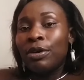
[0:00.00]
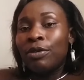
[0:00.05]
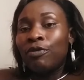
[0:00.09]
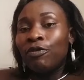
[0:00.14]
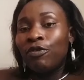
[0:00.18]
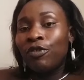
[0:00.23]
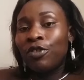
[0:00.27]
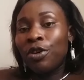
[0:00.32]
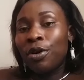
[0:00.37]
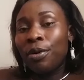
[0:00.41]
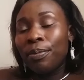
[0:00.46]

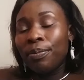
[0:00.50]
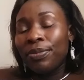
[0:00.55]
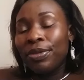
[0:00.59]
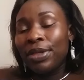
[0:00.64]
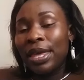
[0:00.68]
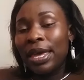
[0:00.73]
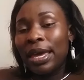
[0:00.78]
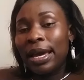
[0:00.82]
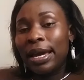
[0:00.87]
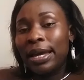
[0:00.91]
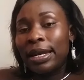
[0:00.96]
From
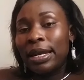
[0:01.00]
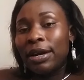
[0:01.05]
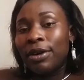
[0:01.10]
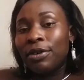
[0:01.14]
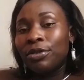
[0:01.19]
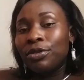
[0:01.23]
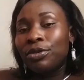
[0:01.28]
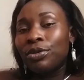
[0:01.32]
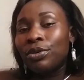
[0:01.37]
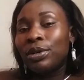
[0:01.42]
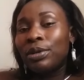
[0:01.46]
there,
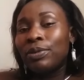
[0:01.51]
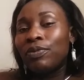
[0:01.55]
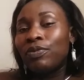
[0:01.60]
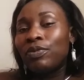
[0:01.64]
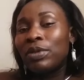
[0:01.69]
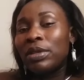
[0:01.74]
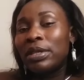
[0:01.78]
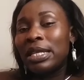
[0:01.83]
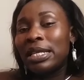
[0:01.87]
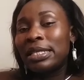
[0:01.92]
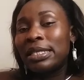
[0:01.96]
now
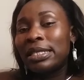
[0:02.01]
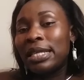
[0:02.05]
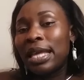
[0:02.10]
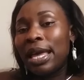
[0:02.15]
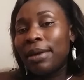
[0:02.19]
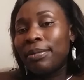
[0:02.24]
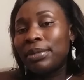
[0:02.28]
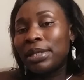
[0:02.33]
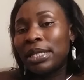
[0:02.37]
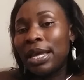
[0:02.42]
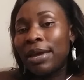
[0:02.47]
the
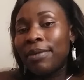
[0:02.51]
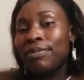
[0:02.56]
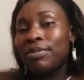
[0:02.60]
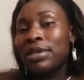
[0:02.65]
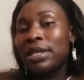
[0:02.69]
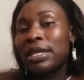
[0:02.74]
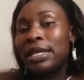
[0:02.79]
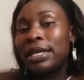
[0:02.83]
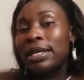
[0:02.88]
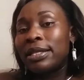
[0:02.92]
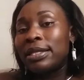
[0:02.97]
same
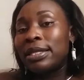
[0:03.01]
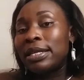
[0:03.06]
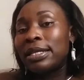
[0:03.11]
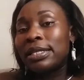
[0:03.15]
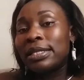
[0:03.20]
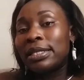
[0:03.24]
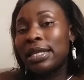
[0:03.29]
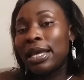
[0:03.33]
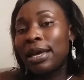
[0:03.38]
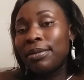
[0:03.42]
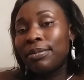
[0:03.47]
thing, the
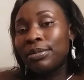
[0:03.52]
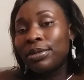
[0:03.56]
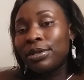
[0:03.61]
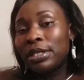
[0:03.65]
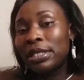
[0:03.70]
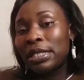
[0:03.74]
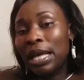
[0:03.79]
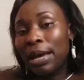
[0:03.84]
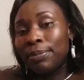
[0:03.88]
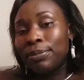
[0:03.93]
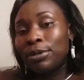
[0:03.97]
same
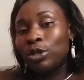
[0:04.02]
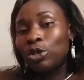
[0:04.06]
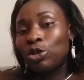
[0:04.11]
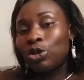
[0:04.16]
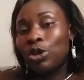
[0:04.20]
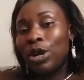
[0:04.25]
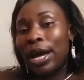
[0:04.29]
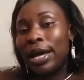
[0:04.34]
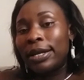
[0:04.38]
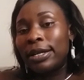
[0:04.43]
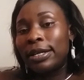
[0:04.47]

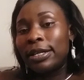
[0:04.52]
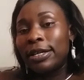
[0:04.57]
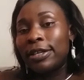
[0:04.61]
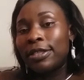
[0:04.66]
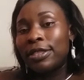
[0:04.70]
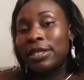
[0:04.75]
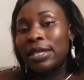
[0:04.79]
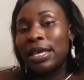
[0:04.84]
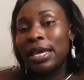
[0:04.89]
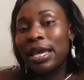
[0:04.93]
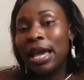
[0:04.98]
substrand,
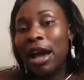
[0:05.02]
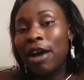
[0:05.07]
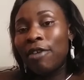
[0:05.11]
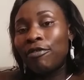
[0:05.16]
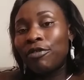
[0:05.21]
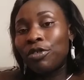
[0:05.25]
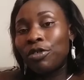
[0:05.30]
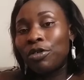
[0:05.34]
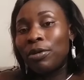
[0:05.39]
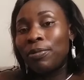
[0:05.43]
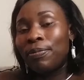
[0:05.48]
they
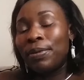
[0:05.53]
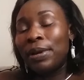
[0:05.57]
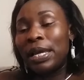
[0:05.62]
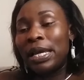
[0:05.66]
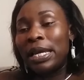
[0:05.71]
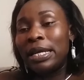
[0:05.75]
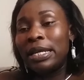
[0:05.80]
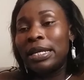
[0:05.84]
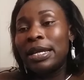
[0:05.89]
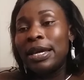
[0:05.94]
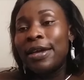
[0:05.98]
have role
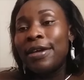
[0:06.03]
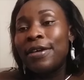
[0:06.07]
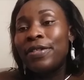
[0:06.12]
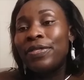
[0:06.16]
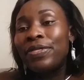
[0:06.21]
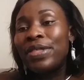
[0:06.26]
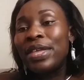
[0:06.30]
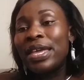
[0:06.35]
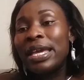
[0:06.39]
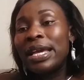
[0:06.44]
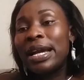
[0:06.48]
played.
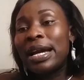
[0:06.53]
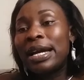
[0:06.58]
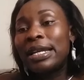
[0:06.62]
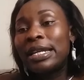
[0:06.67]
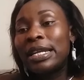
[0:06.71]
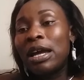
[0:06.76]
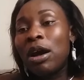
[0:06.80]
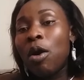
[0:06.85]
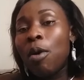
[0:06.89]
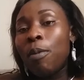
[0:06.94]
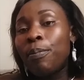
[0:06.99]
They
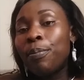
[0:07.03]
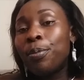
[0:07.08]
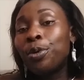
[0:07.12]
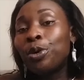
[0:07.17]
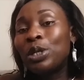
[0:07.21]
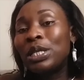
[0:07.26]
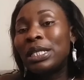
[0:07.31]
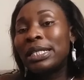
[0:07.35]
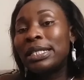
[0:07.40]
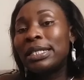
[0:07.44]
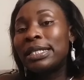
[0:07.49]
can now
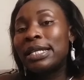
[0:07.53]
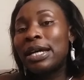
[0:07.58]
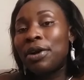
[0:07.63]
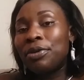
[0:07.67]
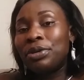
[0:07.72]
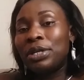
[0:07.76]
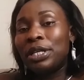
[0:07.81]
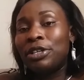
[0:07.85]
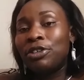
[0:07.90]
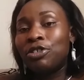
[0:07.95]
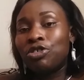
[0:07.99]
put it
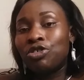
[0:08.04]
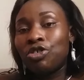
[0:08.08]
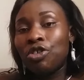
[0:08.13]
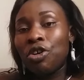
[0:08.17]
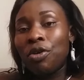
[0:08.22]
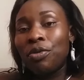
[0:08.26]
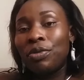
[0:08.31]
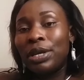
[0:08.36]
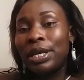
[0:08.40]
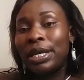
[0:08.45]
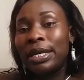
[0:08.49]
down in
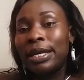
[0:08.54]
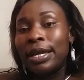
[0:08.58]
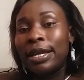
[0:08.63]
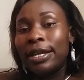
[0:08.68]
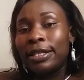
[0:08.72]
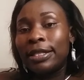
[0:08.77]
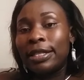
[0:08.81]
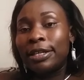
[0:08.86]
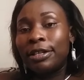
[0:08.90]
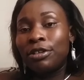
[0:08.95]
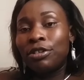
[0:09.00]
drawing.
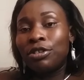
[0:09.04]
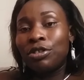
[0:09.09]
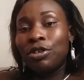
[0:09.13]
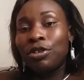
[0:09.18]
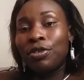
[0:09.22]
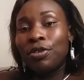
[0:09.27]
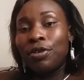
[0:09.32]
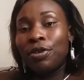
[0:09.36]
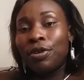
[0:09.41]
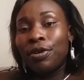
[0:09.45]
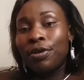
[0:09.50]
They
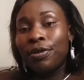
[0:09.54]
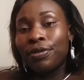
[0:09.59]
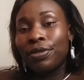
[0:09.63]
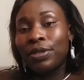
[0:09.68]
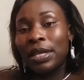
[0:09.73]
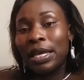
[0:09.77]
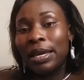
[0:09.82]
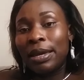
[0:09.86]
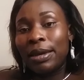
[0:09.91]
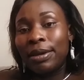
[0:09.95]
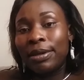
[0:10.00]
draw
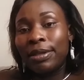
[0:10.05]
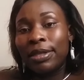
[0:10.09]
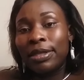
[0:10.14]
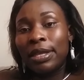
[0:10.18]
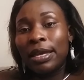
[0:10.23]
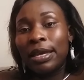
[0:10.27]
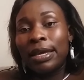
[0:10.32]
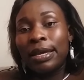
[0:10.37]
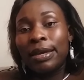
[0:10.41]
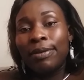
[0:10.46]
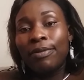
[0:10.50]

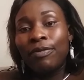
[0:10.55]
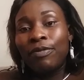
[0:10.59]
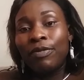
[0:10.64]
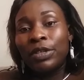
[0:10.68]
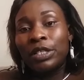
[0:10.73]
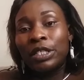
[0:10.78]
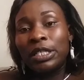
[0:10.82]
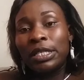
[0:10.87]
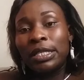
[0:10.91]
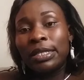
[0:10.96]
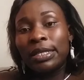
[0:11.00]
the
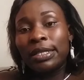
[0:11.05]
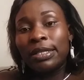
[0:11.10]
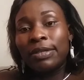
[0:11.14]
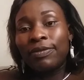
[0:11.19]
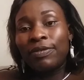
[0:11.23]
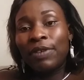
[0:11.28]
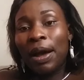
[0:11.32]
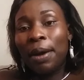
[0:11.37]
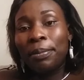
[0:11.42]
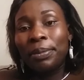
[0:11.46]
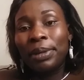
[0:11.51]
Jesus
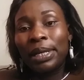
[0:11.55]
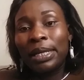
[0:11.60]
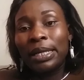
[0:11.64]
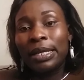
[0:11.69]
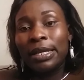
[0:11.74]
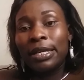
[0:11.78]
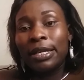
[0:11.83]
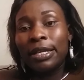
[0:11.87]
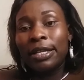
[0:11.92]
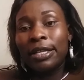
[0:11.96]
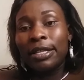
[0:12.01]

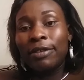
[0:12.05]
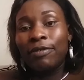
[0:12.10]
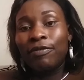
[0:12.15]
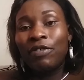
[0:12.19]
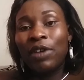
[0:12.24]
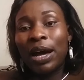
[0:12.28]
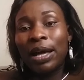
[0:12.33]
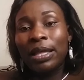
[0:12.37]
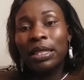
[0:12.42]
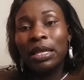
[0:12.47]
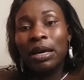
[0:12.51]
family,
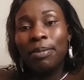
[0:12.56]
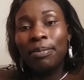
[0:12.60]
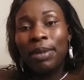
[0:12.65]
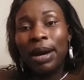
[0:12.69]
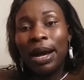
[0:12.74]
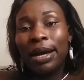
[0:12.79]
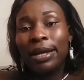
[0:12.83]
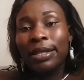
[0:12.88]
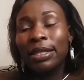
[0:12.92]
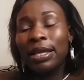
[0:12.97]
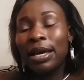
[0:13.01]
father,
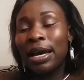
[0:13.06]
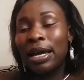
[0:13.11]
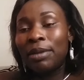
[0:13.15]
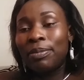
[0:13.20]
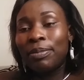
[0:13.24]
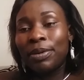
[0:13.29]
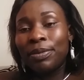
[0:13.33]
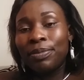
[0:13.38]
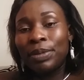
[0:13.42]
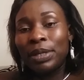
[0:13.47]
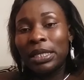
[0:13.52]
mother, and
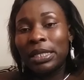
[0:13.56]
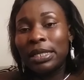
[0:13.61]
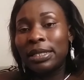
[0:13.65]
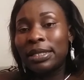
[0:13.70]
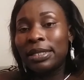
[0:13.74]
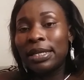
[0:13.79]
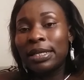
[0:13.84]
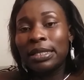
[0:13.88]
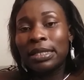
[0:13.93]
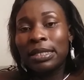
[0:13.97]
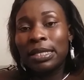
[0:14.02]
baby
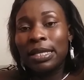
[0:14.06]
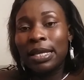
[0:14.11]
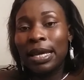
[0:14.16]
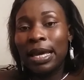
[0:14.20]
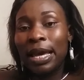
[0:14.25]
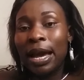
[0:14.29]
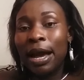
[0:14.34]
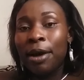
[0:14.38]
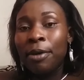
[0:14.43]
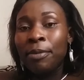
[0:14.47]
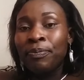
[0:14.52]
Jesus
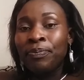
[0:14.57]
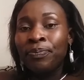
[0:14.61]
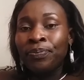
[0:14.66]
there.